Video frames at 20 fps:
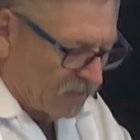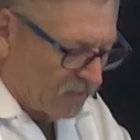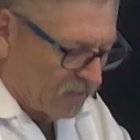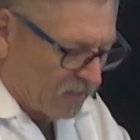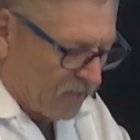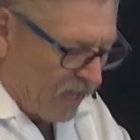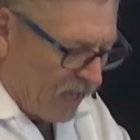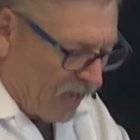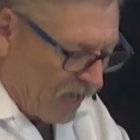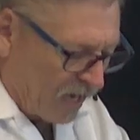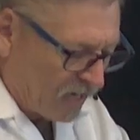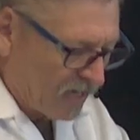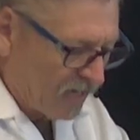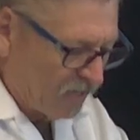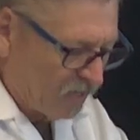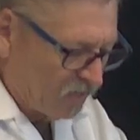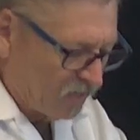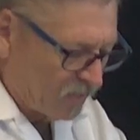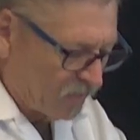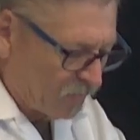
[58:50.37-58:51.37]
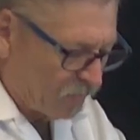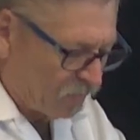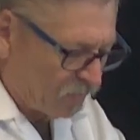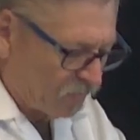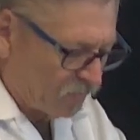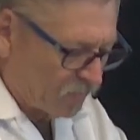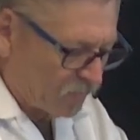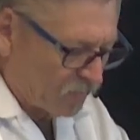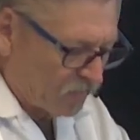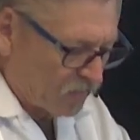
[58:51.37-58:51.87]
Hallelujah.
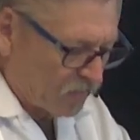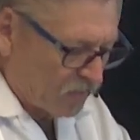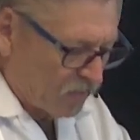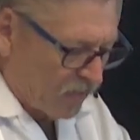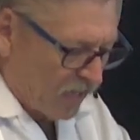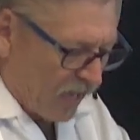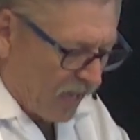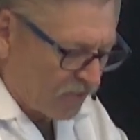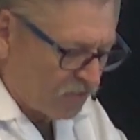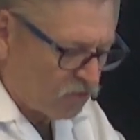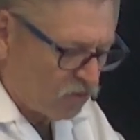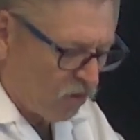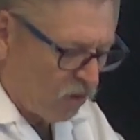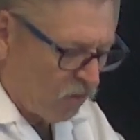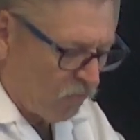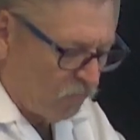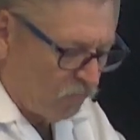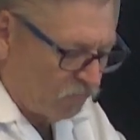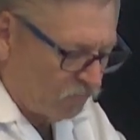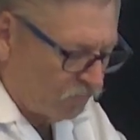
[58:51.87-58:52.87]
And so